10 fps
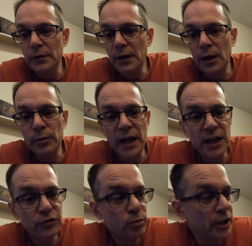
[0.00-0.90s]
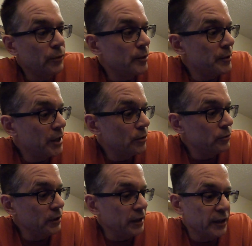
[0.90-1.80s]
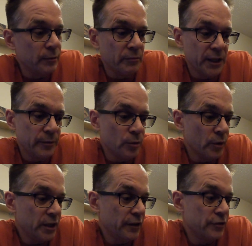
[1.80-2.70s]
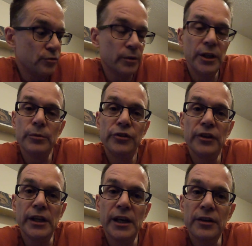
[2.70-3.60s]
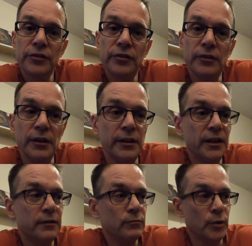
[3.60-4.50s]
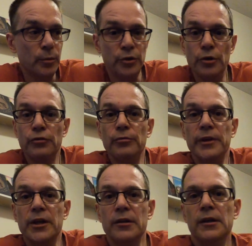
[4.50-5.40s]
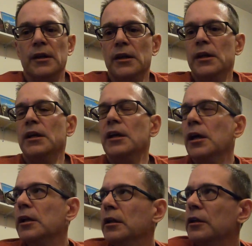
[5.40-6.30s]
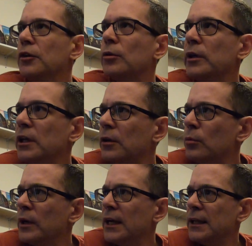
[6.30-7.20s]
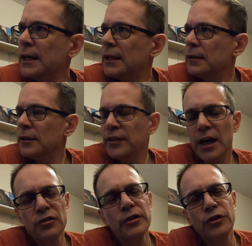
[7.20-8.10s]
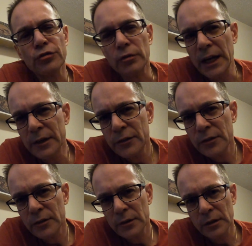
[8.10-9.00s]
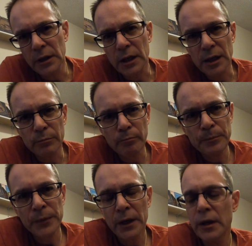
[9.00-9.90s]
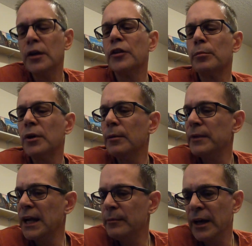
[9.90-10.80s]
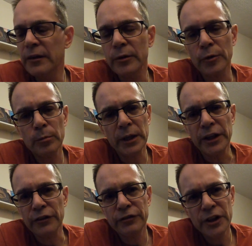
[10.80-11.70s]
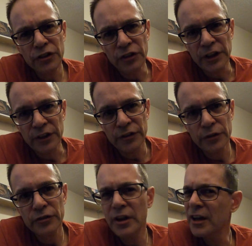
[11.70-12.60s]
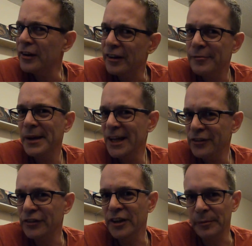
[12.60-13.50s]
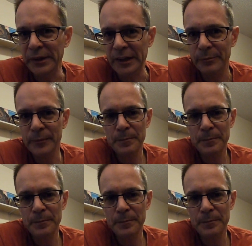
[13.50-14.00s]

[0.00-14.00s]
I would ask 20 women out, and then maybe one out of the 20 would say yes, and then we would go from there. And, you know, in a way that is actually correct. The problem that I'm having with Plenty of Fish is there's not enough matches coming up.